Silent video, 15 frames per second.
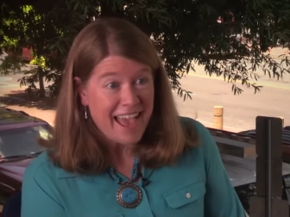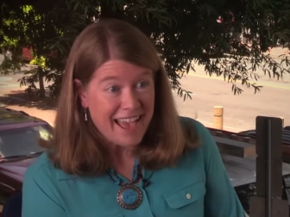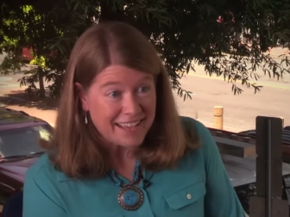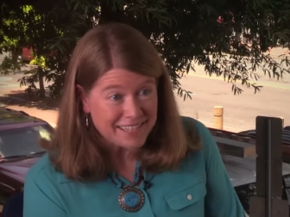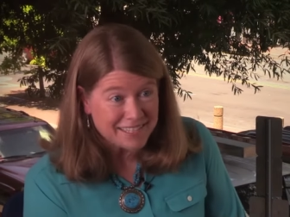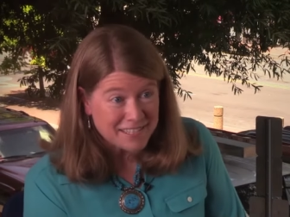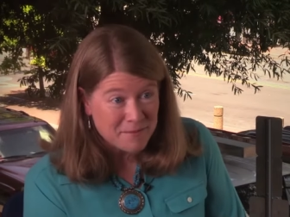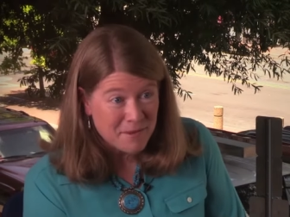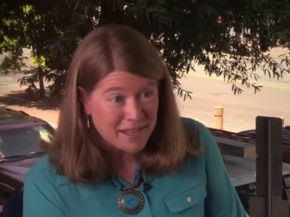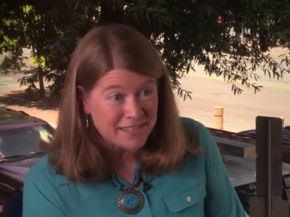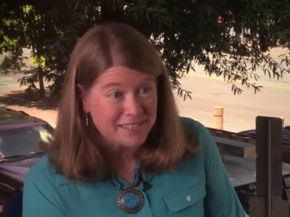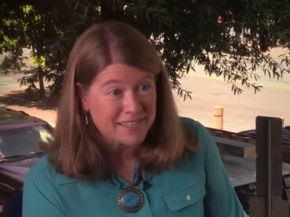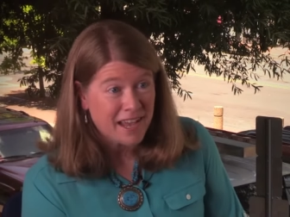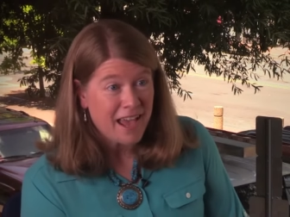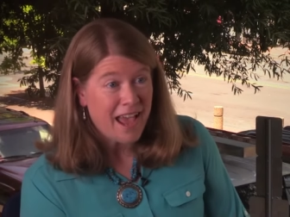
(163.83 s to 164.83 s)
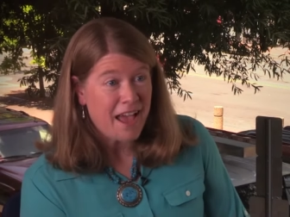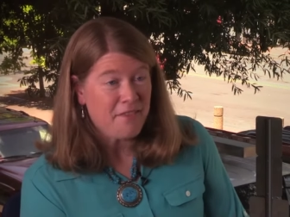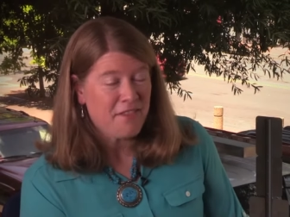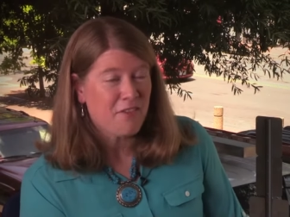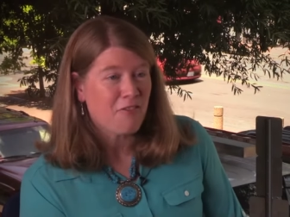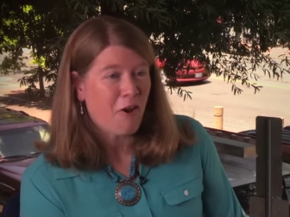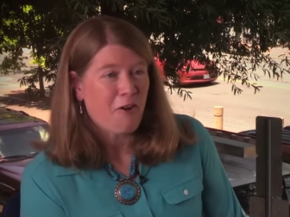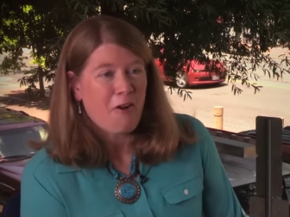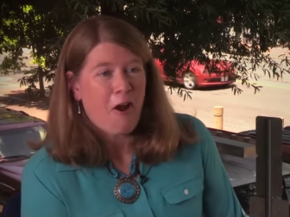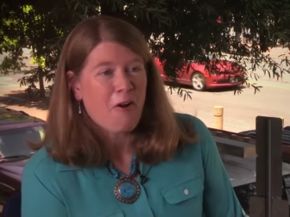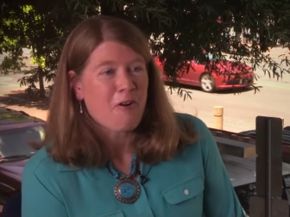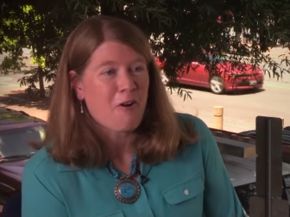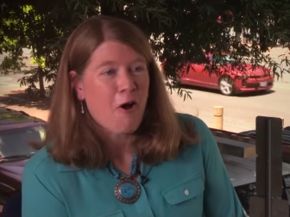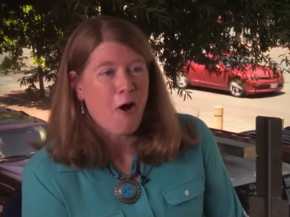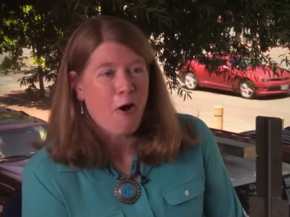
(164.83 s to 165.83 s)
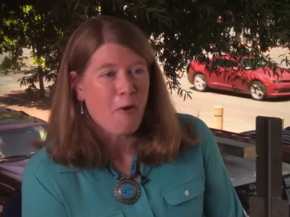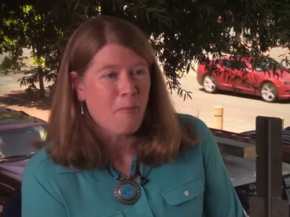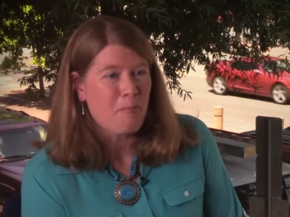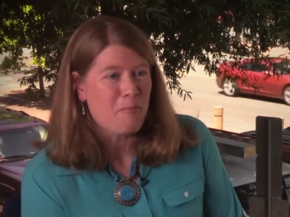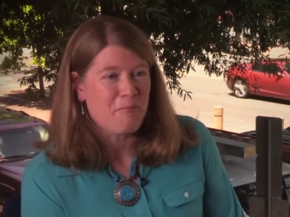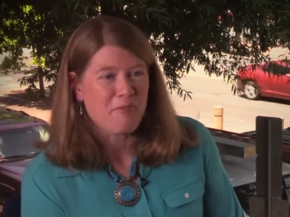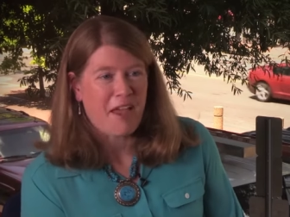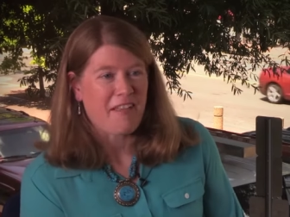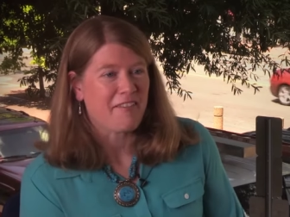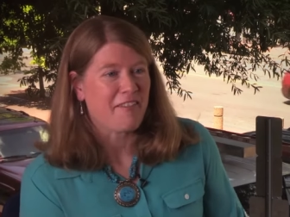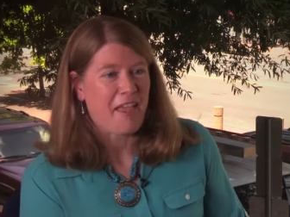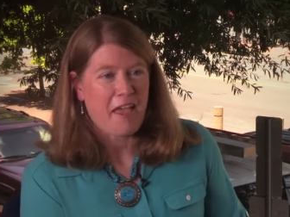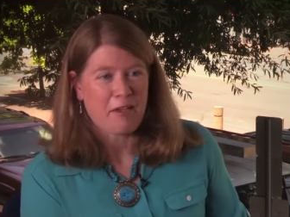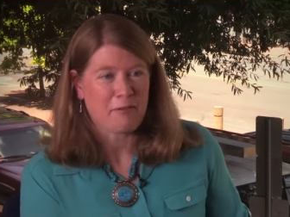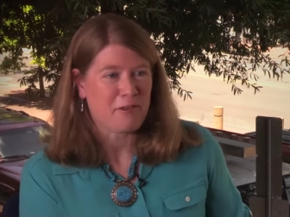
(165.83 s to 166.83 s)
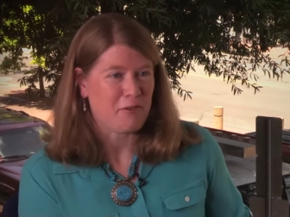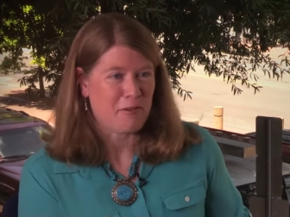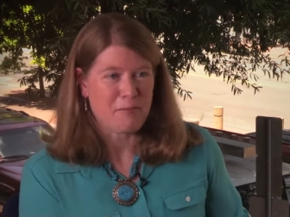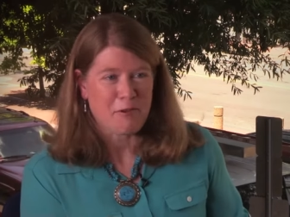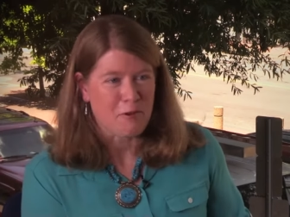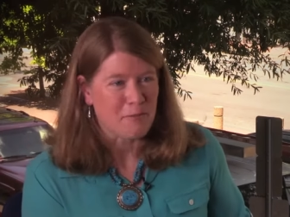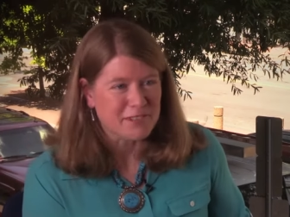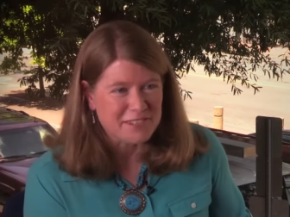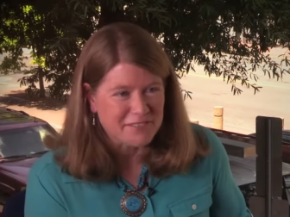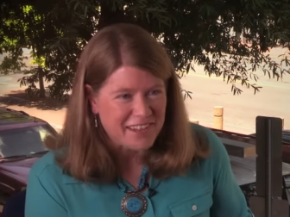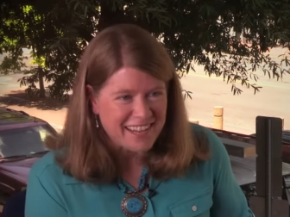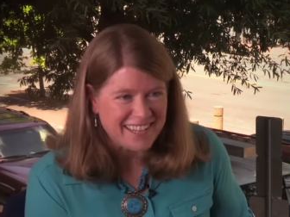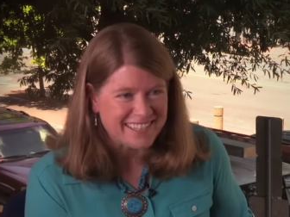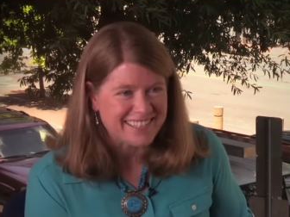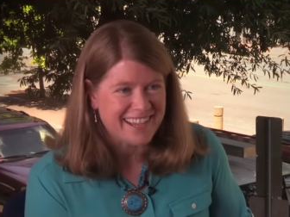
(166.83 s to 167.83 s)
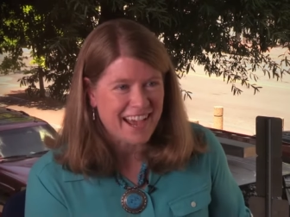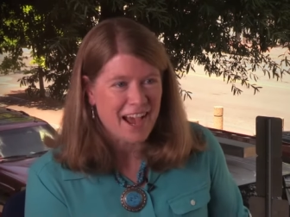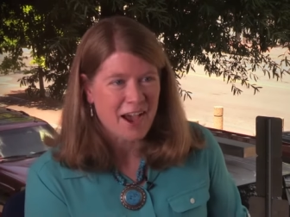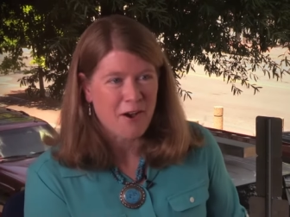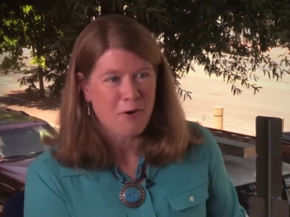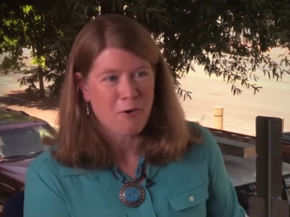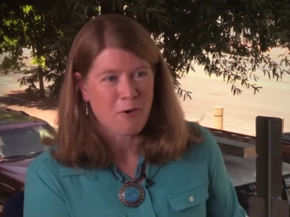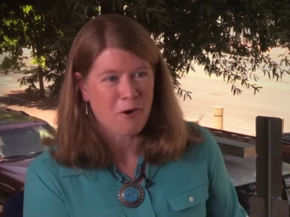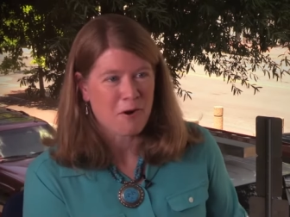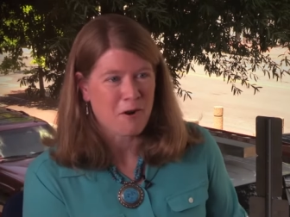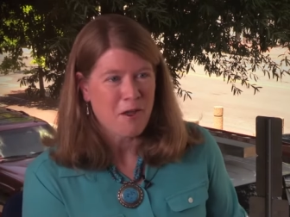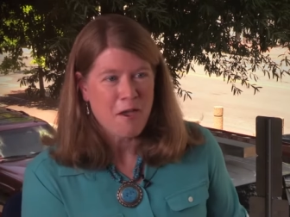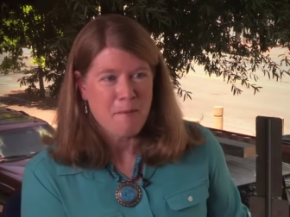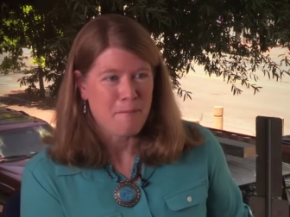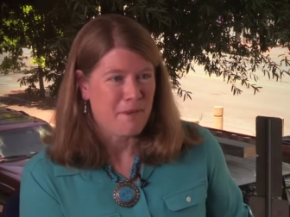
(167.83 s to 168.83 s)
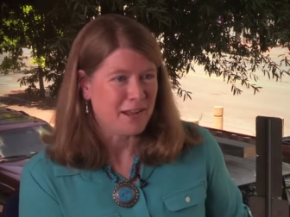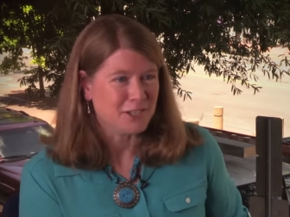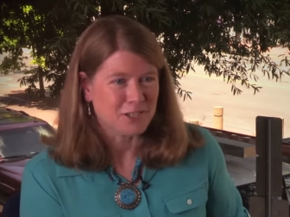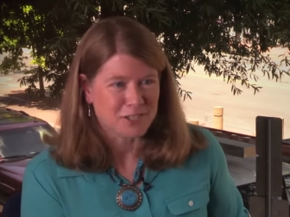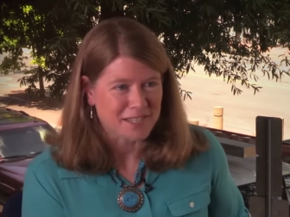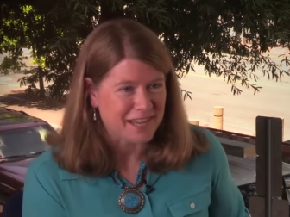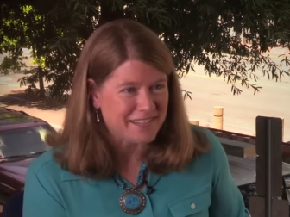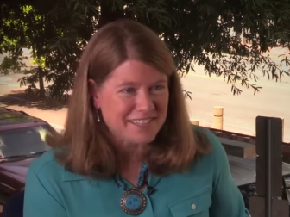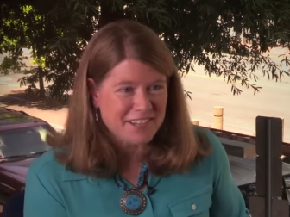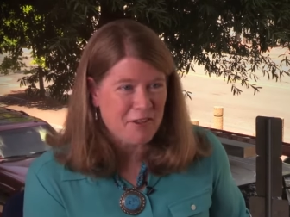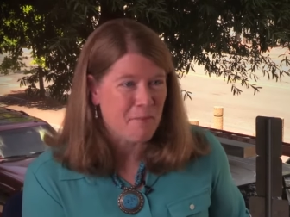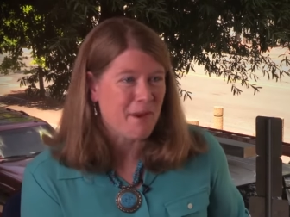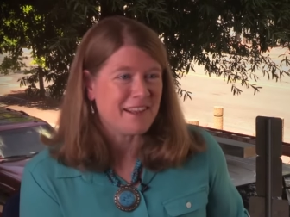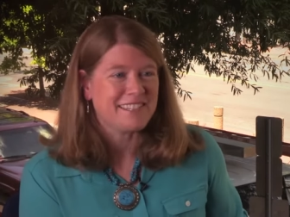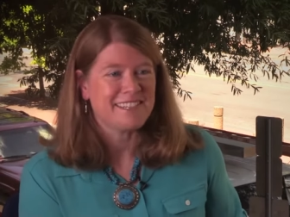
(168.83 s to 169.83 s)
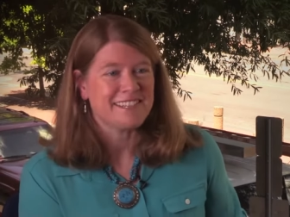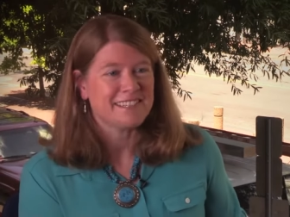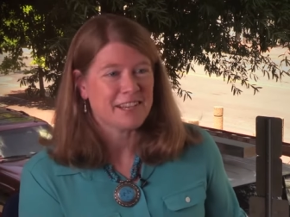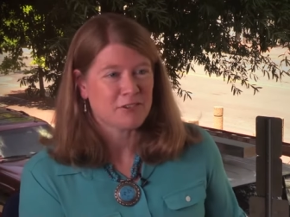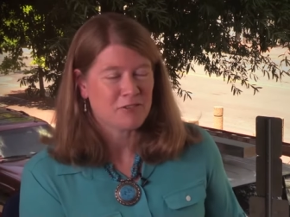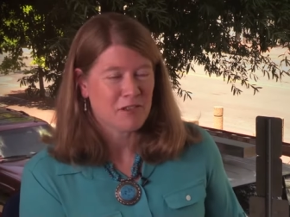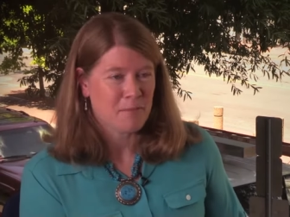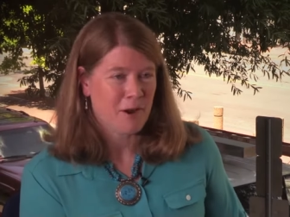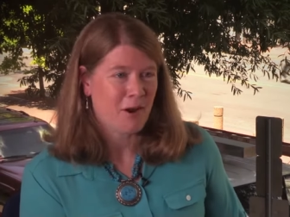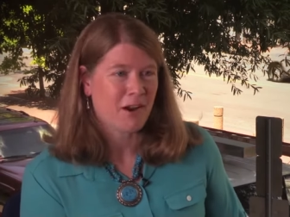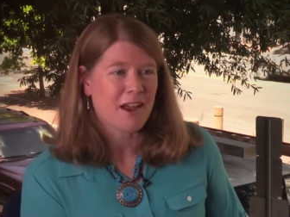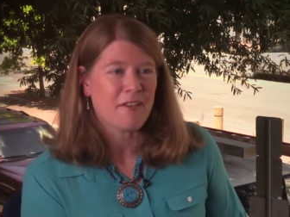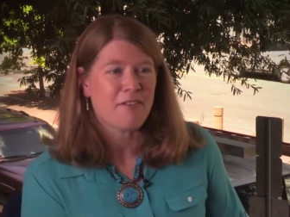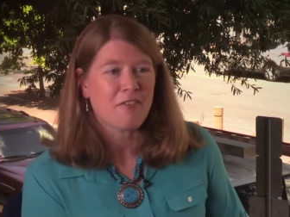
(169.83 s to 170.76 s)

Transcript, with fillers: estimates. And these aren't, aren't all sites like, you know, the pyramids of Giza or major sites that you might see in Central America.